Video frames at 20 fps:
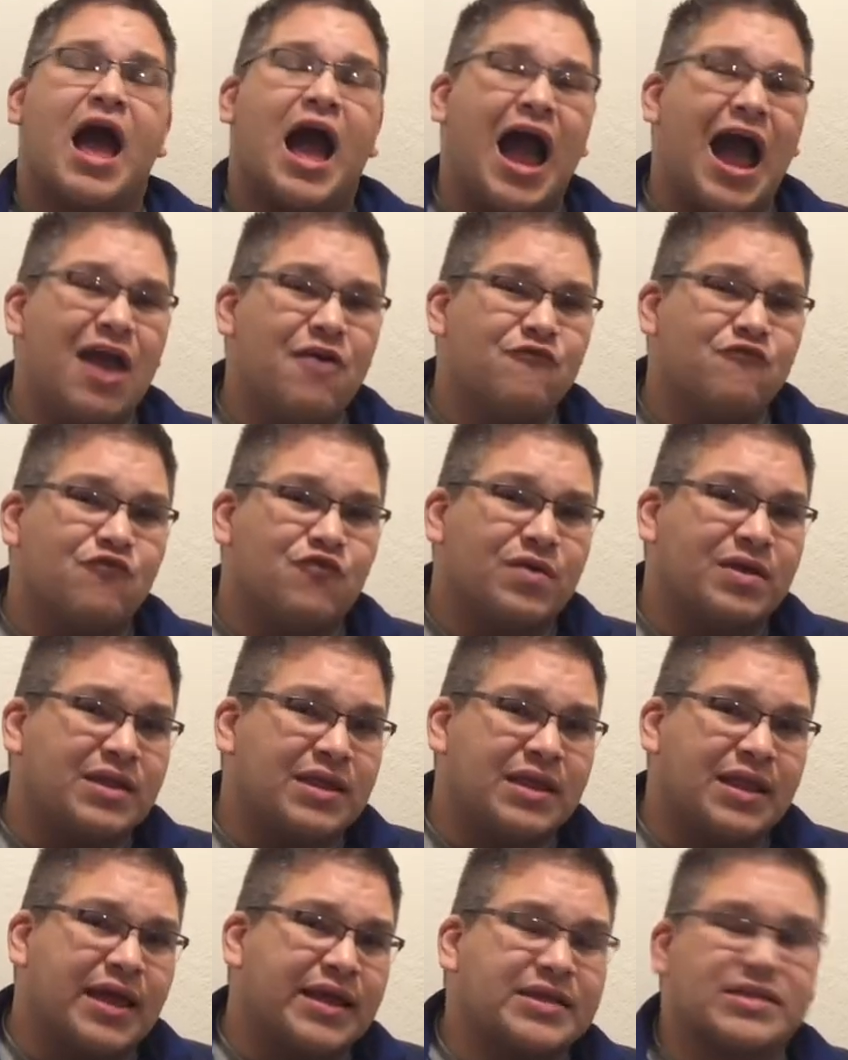I
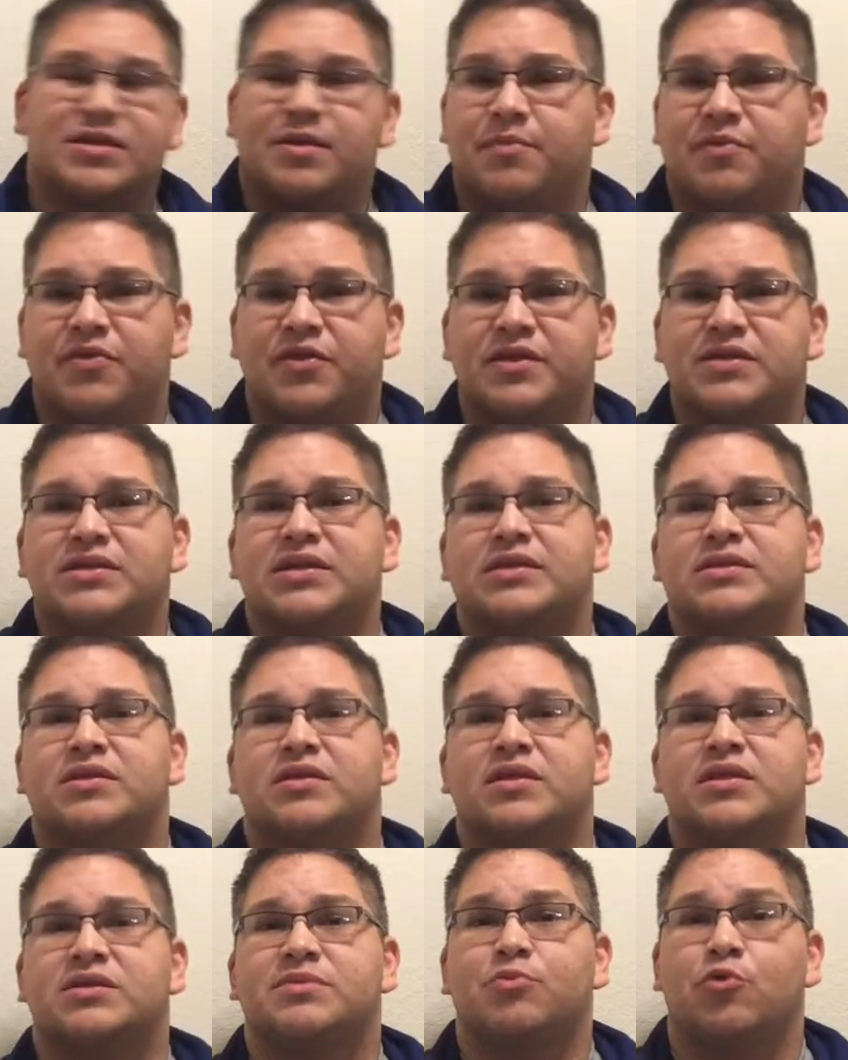really like some of the scenes
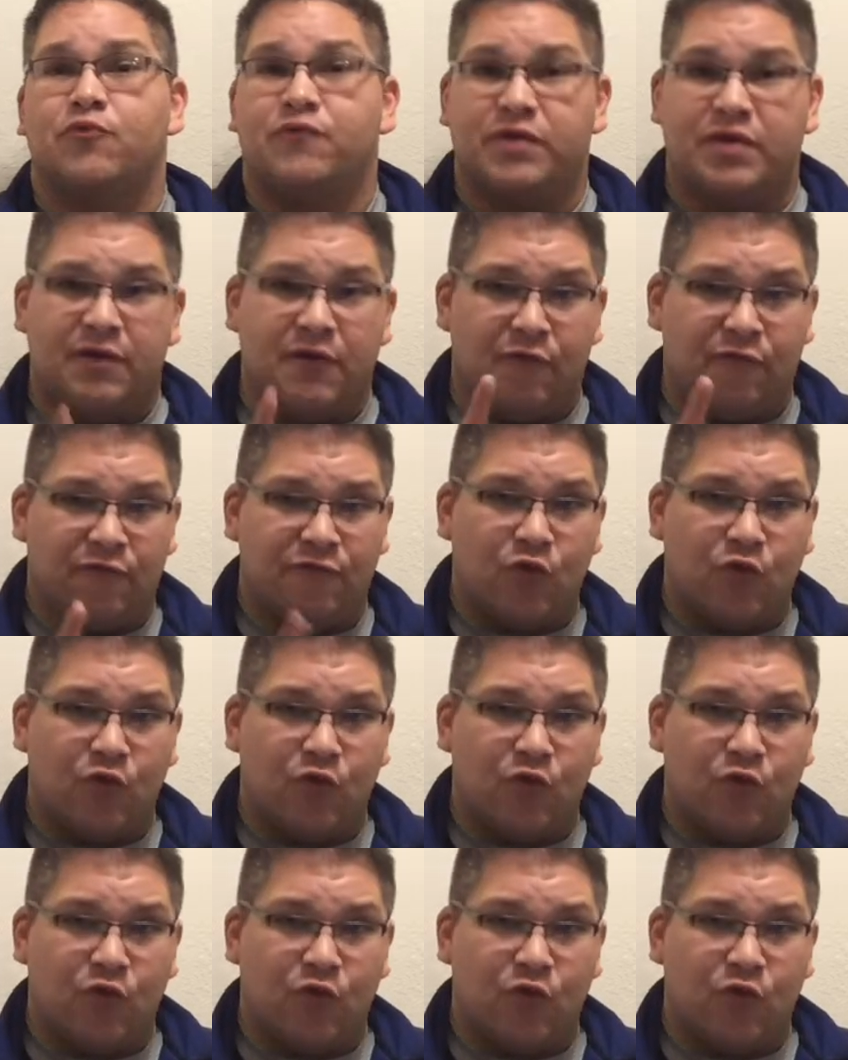in this movie.